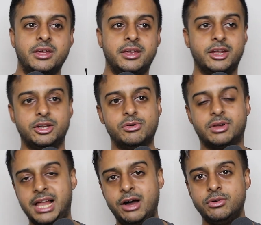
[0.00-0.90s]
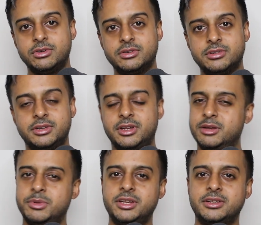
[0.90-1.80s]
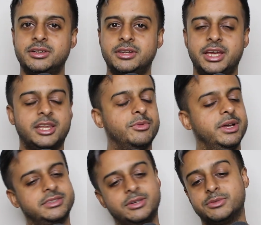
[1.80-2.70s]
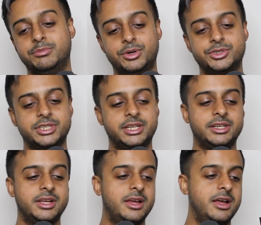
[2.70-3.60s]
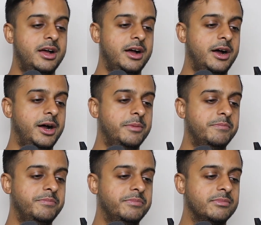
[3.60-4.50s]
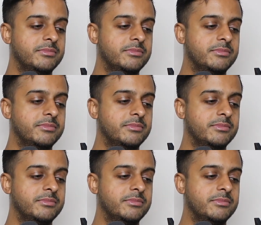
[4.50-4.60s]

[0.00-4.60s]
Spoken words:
get a little clout? You know what I mean? Anyways, that was some bullshit. And